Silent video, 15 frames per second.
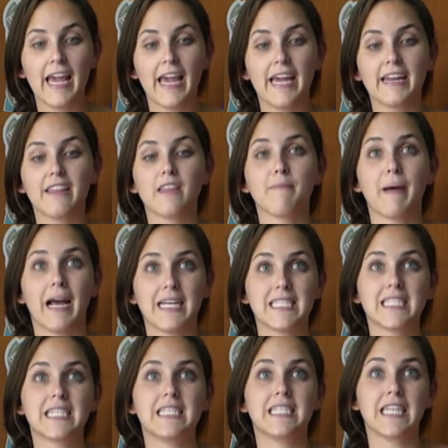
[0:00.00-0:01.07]
in the
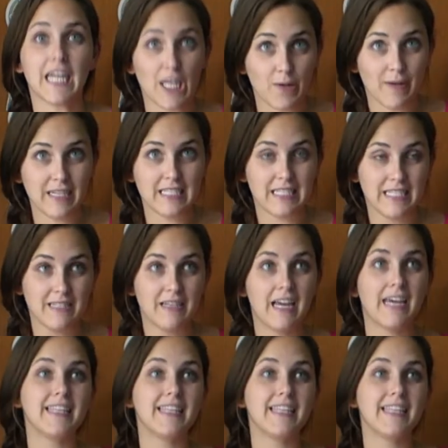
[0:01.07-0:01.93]
past continuous.